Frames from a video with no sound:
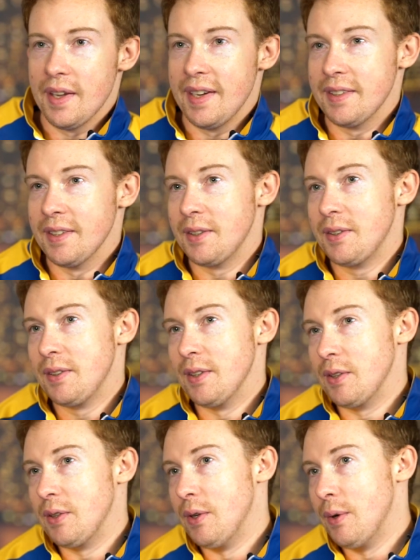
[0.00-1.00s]
like
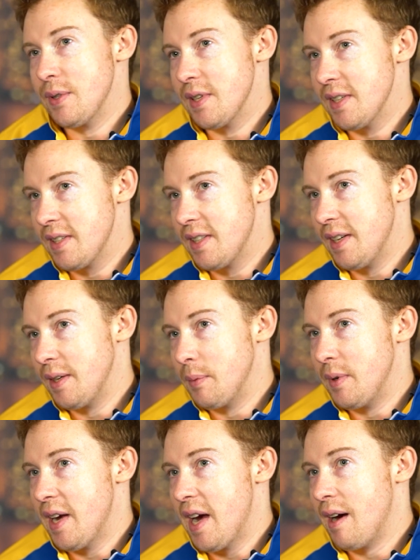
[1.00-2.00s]
the closest thing
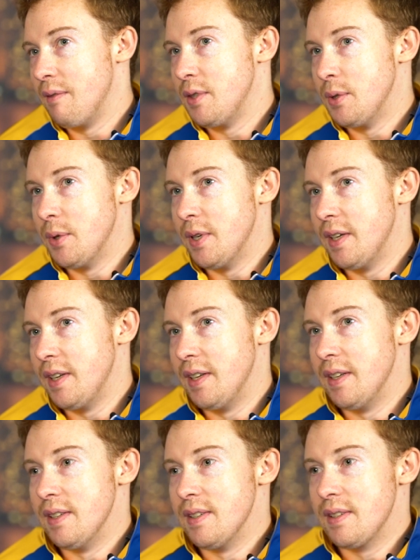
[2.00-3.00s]
we have to it
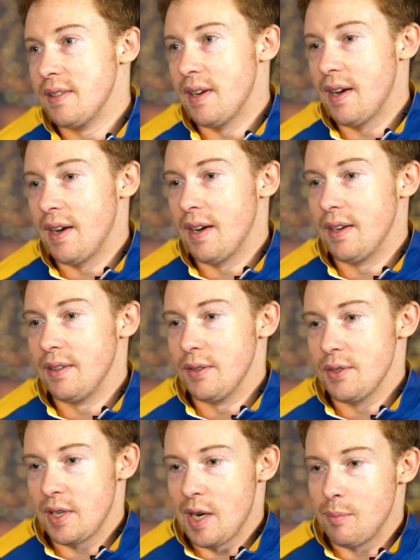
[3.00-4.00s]
is
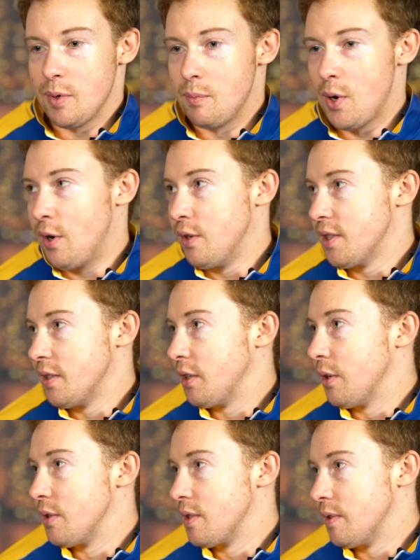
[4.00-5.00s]
there's a couple malls in
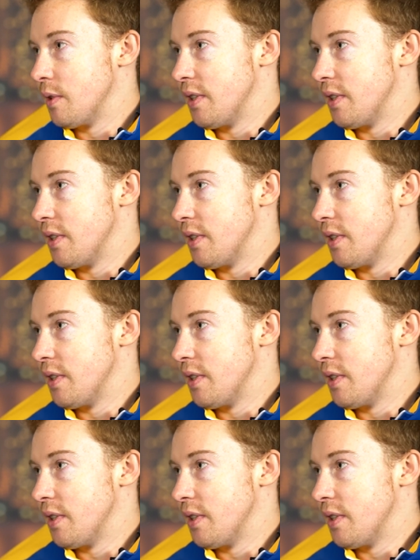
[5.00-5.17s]
Kosovo